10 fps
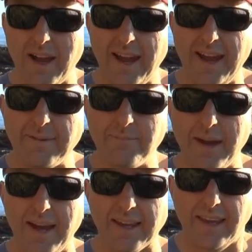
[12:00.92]
I had
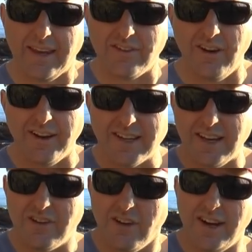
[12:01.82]
back in
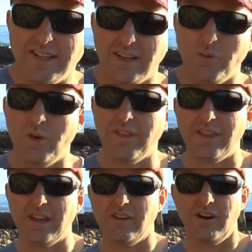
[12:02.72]
1990
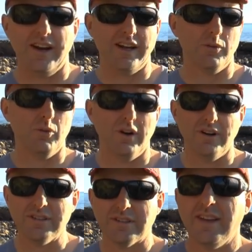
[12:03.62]
with the Oneida
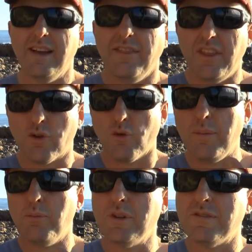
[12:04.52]
was the
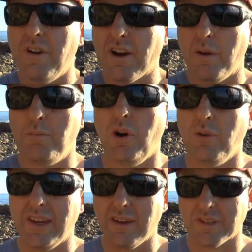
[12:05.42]
grip was very
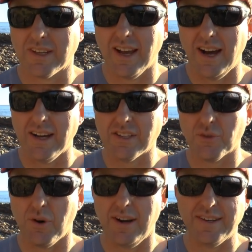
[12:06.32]
bulky. It was a
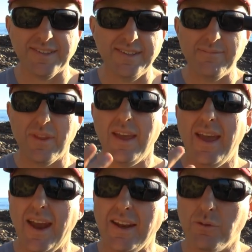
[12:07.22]
cast riser
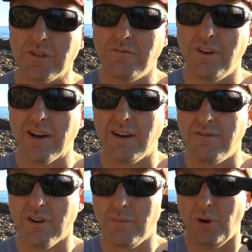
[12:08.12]
and it was a very,
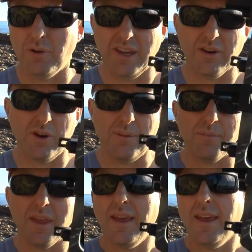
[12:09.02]
very bulky grip.
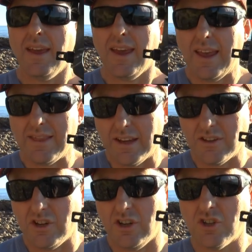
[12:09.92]
In
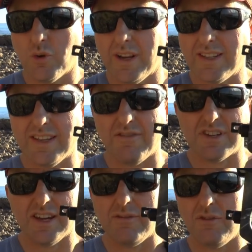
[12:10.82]
the new
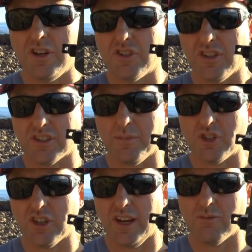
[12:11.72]
2017 version, it's a
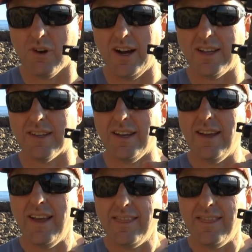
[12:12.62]
machine riser.